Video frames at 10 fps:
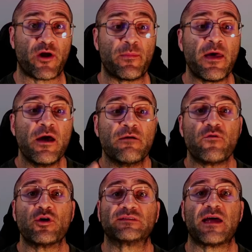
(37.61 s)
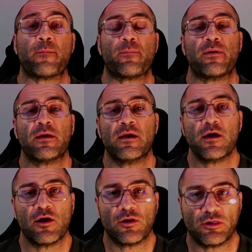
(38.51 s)
First up,
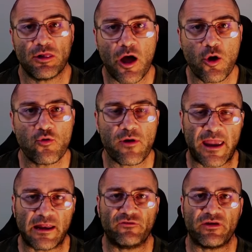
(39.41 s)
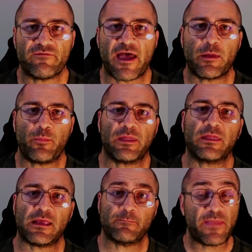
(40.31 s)
low energy availability.
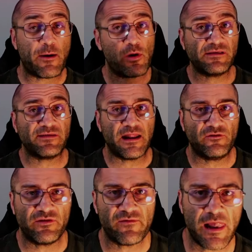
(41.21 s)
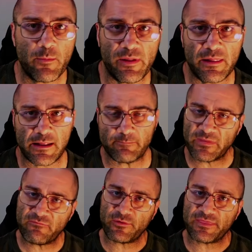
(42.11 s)
Now, what is energy availability? If we
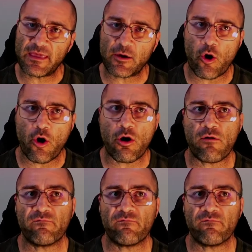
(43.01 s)
think of